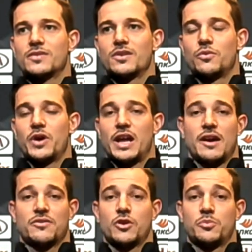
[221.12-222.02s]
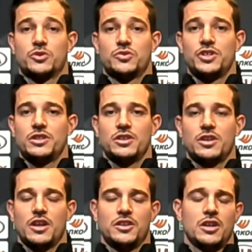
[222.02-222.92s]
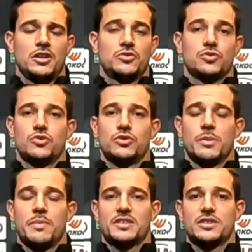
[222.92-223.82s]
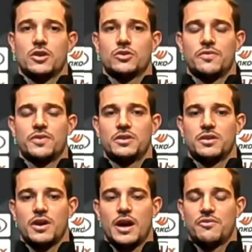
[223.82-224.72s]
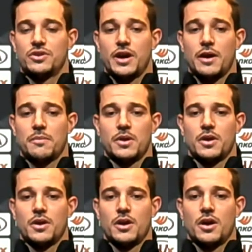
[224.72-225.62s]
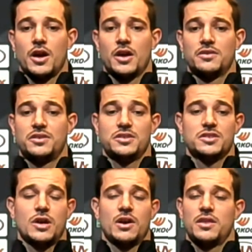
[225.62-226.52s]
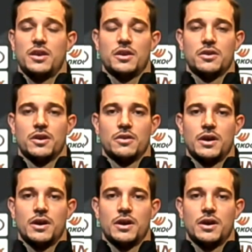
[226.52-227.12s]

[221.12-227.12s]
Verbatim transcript: when I have the opportunity, I need to do the best out of it every time, and this is how I think, you know.